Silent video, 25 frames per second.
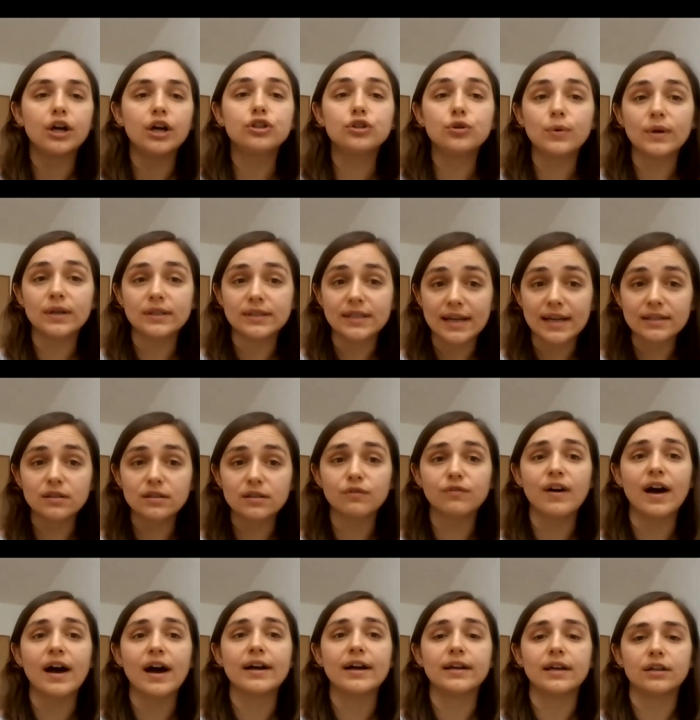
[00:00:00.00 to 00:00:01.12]
to
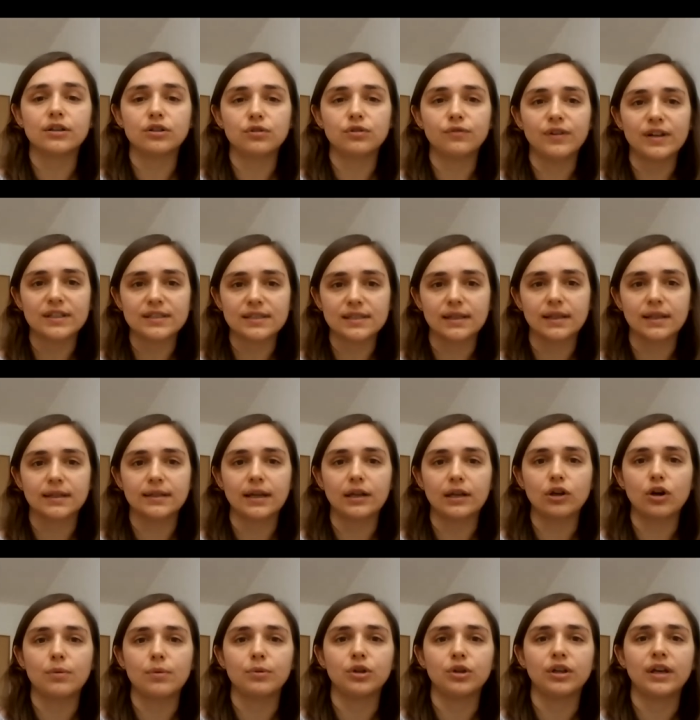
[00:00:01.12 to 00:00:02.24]
identify and to facilitate
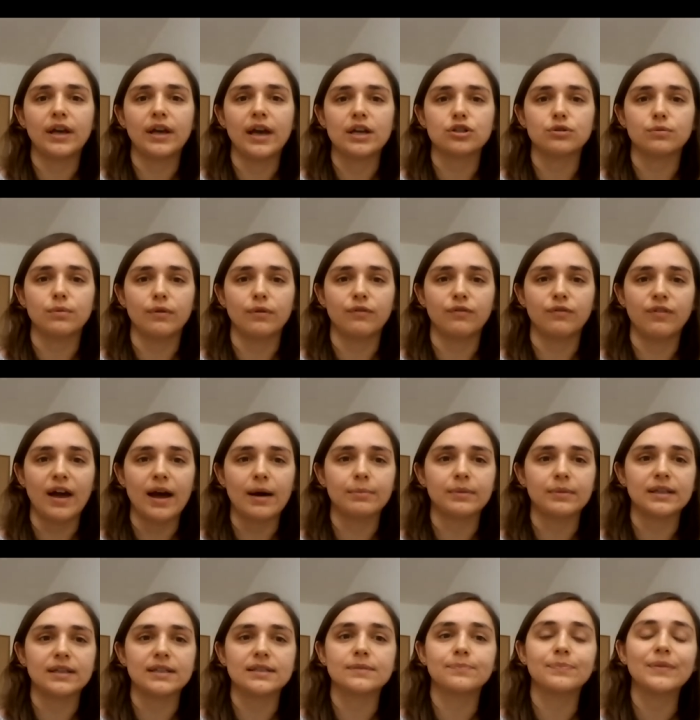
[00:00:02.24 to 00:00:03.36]
communication with
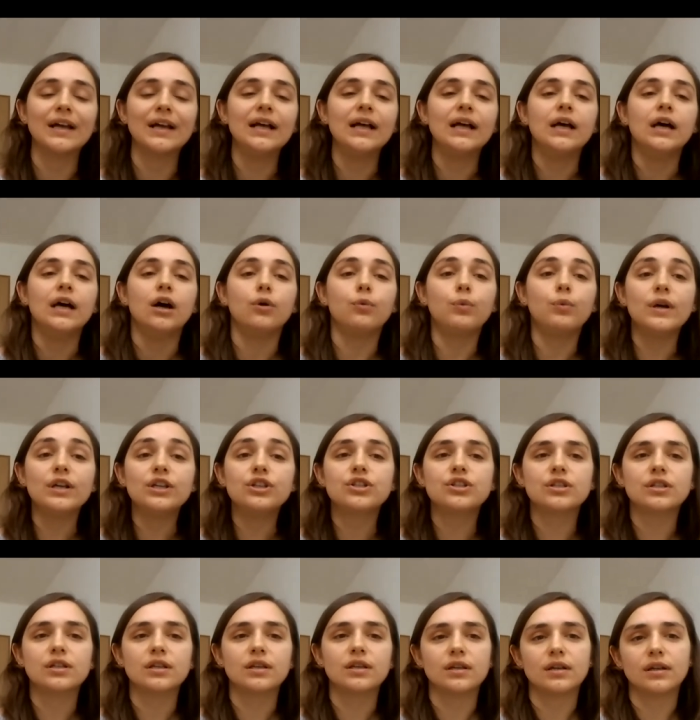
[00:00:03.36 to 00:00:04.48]
families
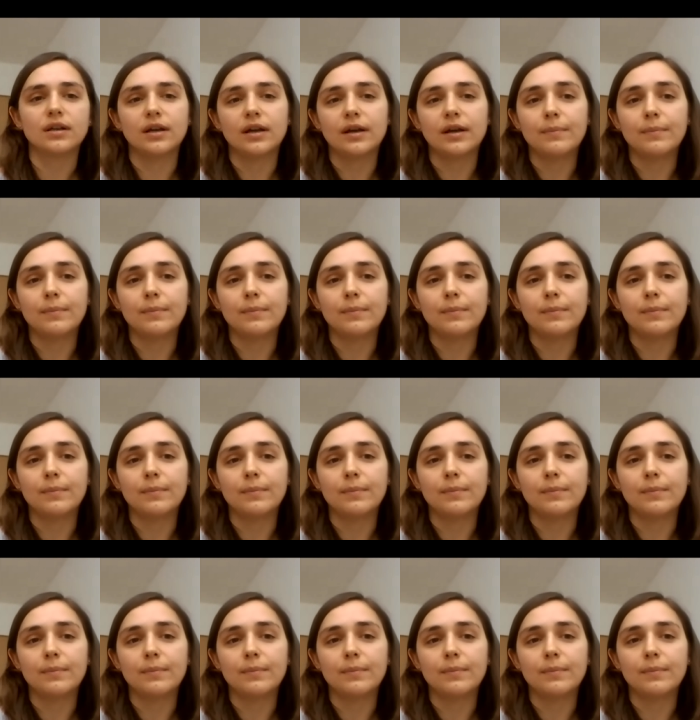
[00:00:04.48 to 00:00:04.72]
which uh,